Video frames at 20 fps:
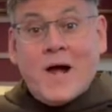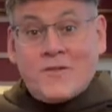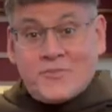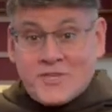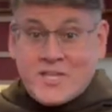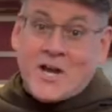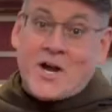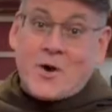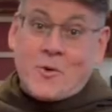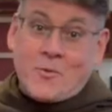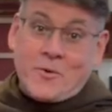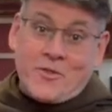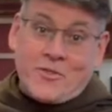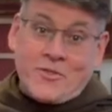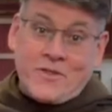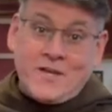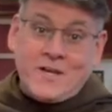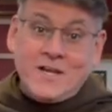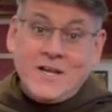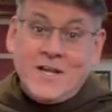there with
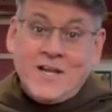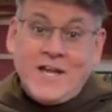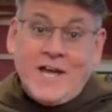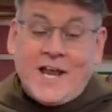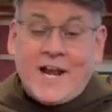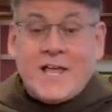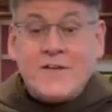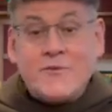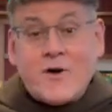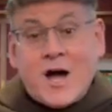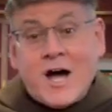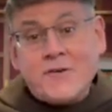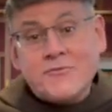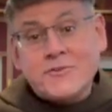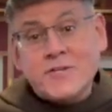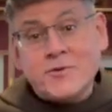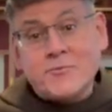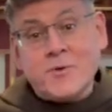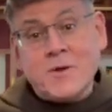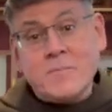it. And I've
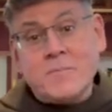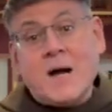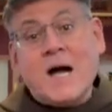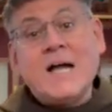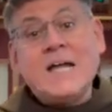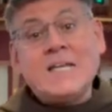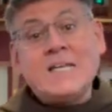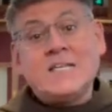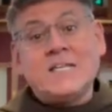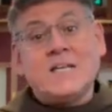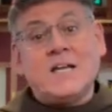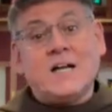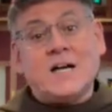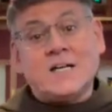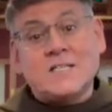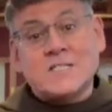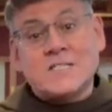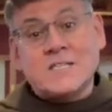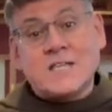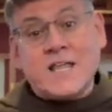often reminded
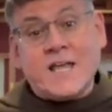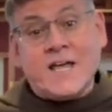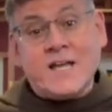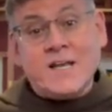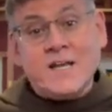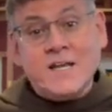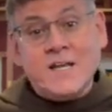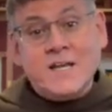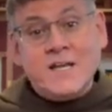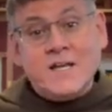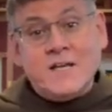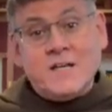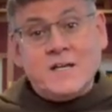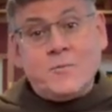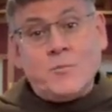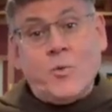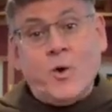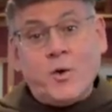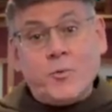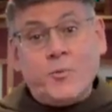us that
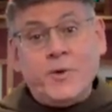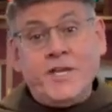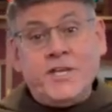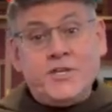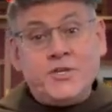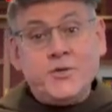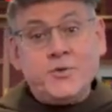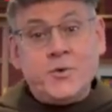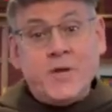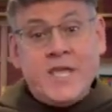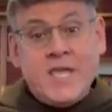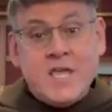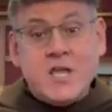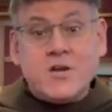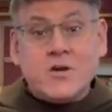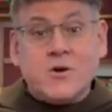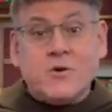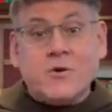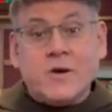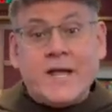what we do
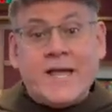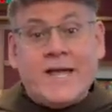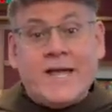here at